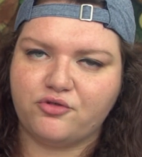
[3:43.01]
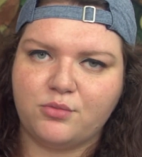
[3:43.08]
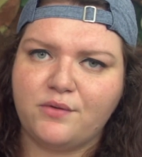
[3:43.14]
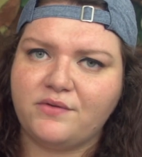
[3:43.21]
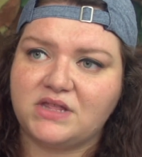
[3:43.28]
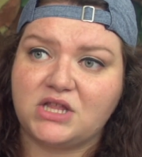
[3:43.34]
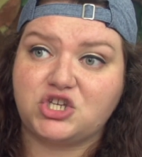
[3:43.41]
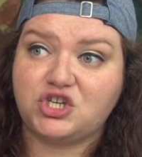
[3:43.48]
the
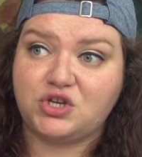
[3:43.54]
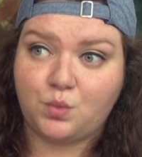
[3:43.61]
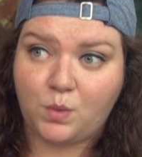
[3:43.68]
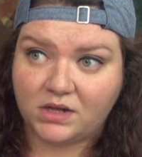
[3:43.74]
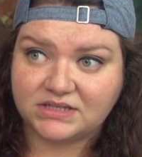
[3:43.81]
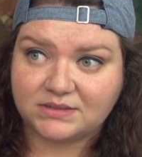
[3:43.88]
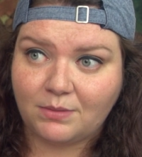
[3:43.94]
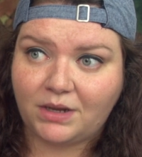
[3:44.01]
movie that she
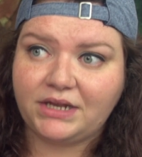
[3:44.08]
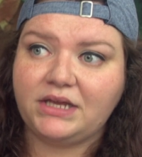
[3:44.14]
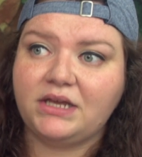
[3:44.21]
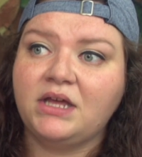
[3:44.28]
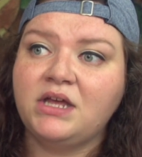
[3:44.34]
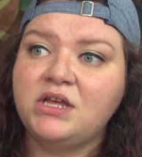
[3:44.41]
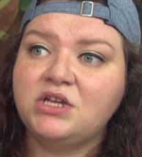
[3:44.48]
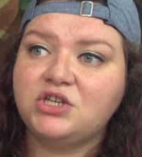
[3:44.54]
wants
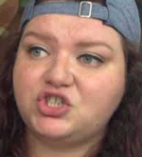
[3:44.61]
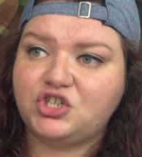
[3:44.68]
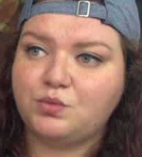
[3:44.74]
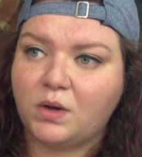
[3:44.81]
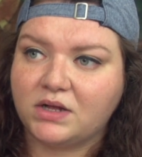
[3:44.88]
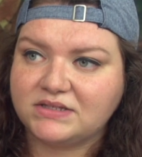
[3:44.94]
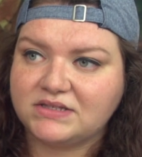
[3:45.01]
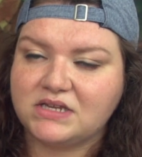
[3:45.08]
money, she
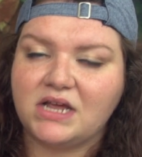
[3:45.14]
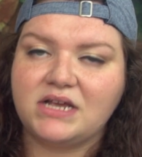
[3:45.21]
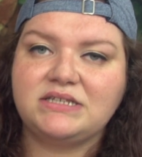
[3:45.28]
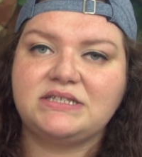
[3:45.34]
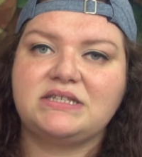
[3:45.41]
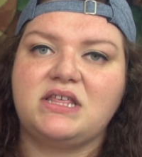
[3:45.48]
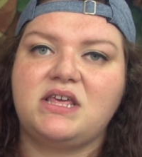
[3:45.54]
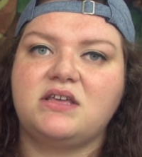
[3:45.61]
wants the
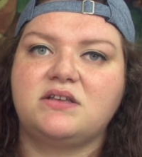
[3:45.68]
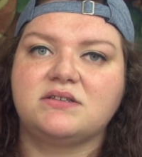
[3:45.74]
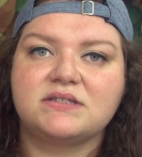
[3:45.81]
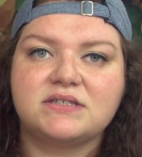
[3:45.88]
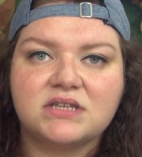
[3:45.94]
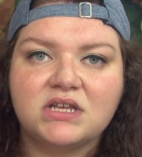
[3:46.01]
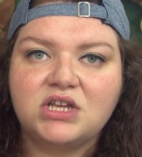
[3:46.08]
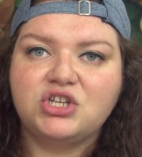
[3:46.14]
nice
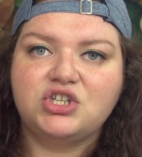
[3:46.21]
things,